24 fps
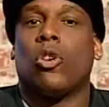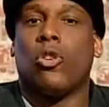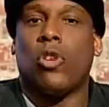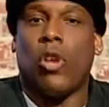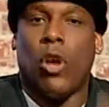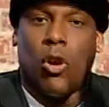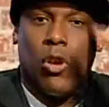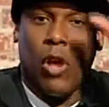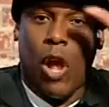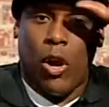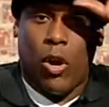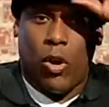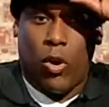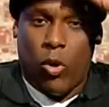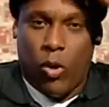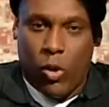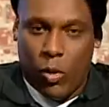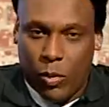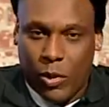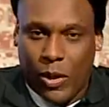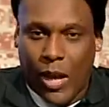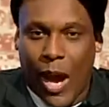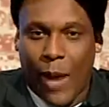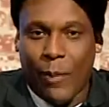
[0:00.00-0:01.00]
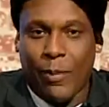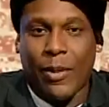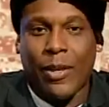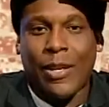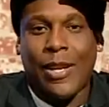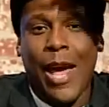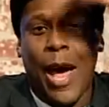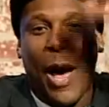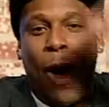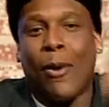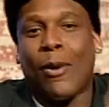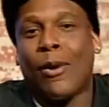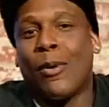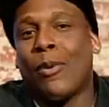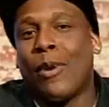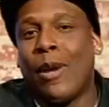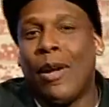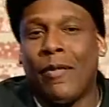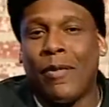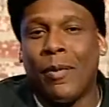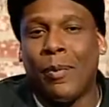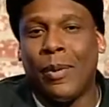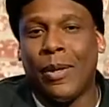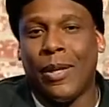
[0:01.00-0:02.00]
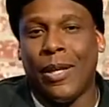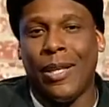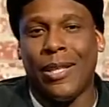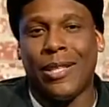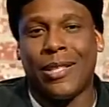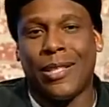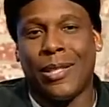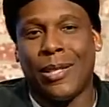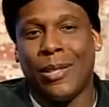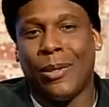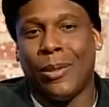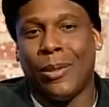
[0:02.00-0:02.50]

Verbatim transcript: So, yo, y'all call him Captain Coward or whatever, but he's